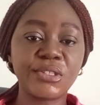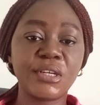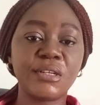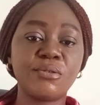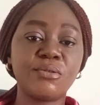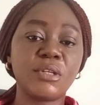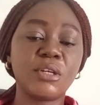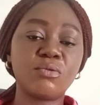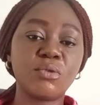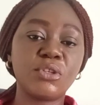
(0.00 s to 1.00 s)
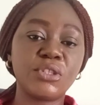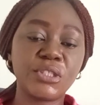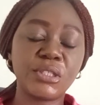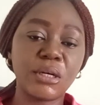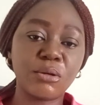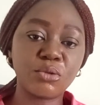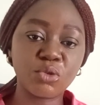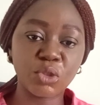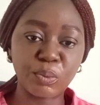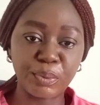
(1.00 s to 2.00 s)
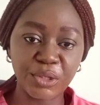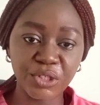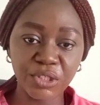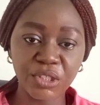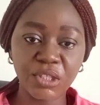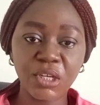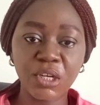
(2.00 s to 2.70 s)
then you now roll it down to the patient.